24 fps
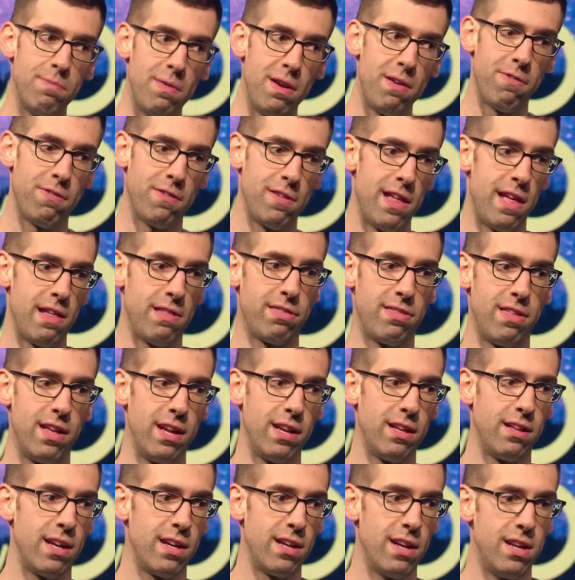me for that
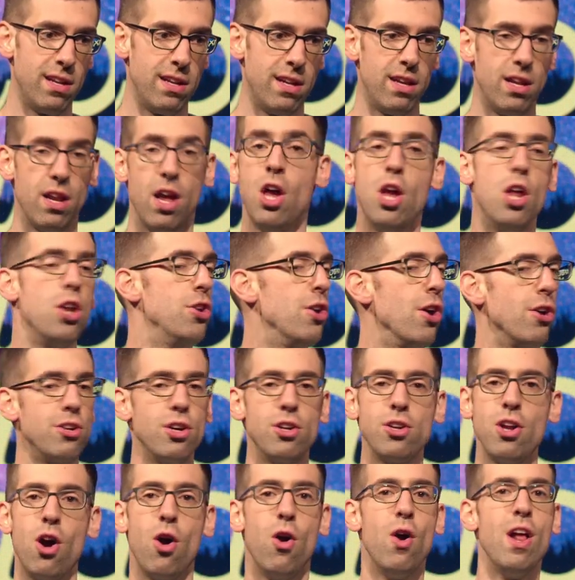thing that I did? No,
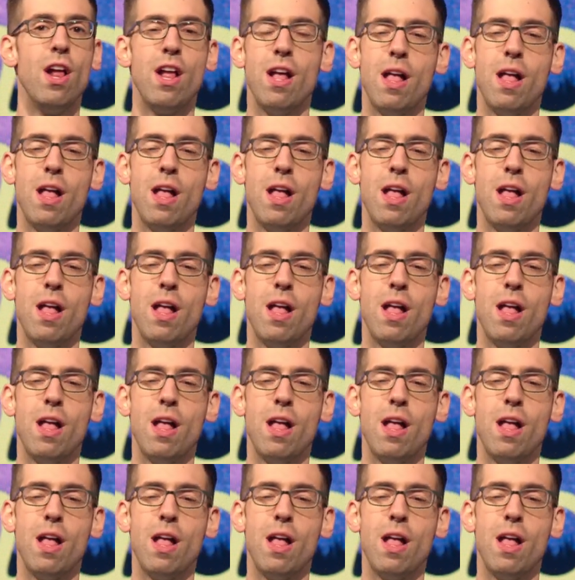no, no.